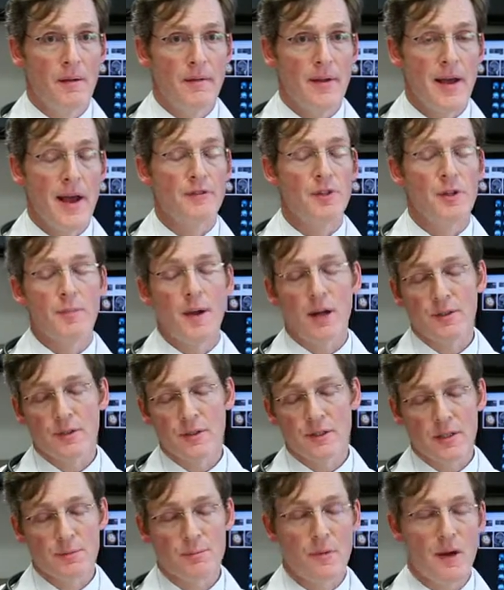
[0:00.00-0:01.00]
After about
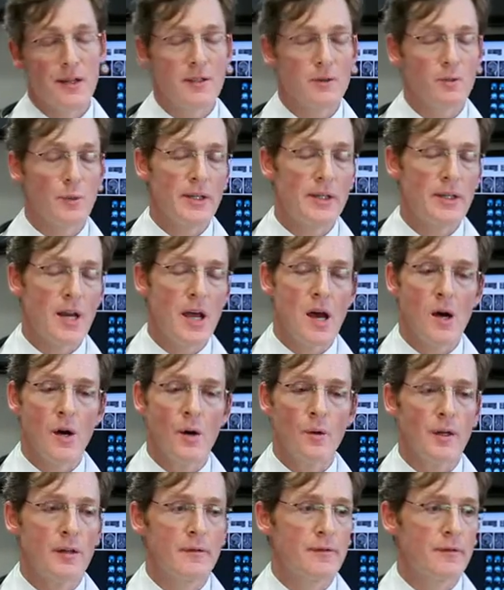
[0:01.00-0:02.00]
6 months, we'd
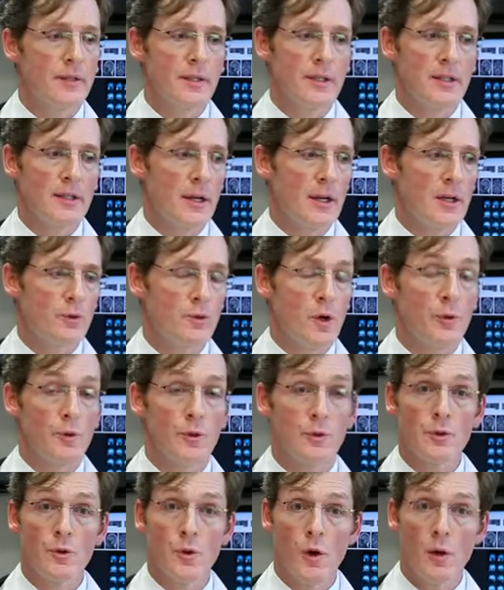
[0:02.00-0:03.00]
know if the growth
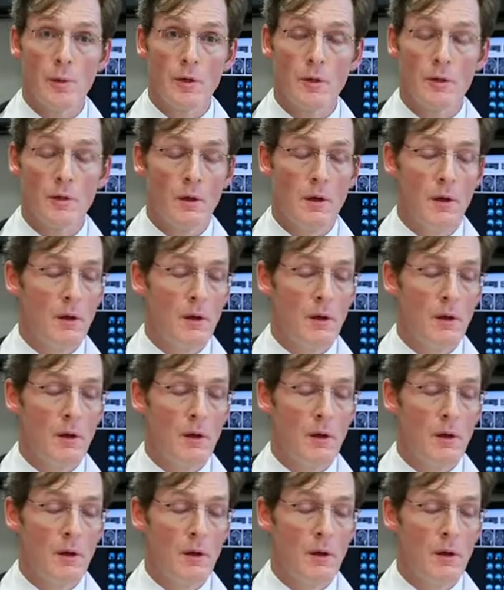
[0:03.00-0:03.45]
was normal.